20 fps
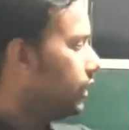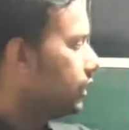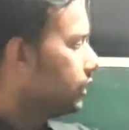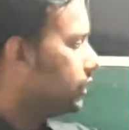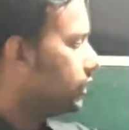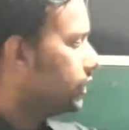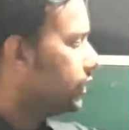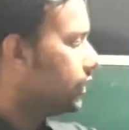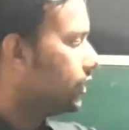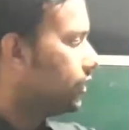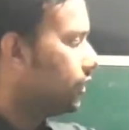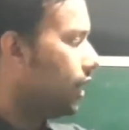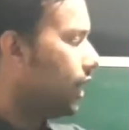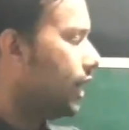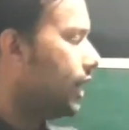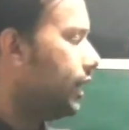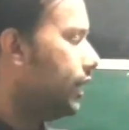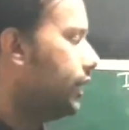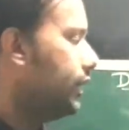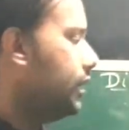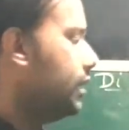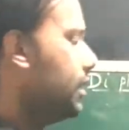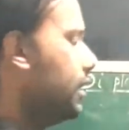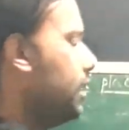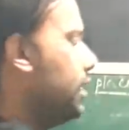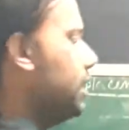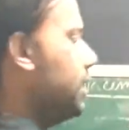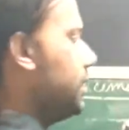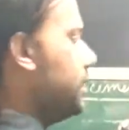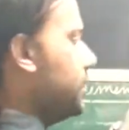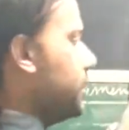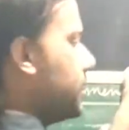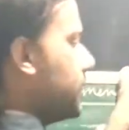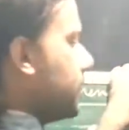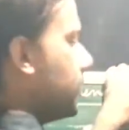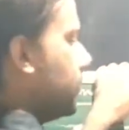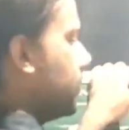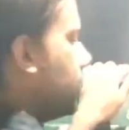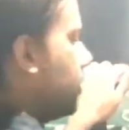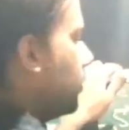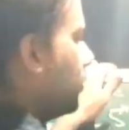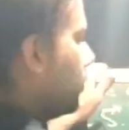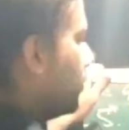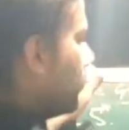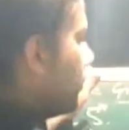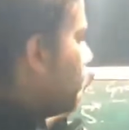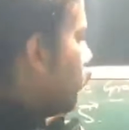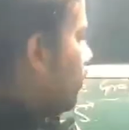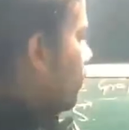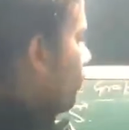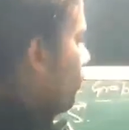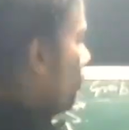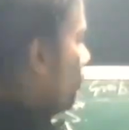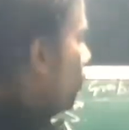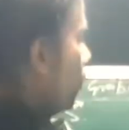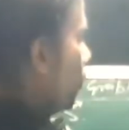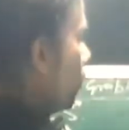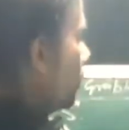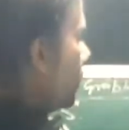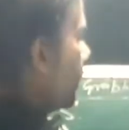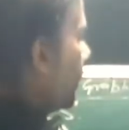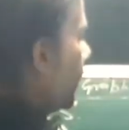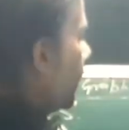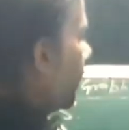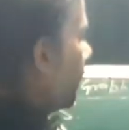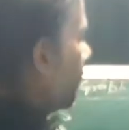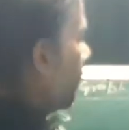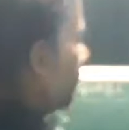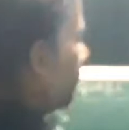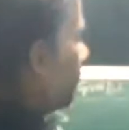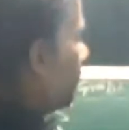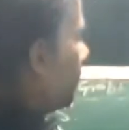the line is more than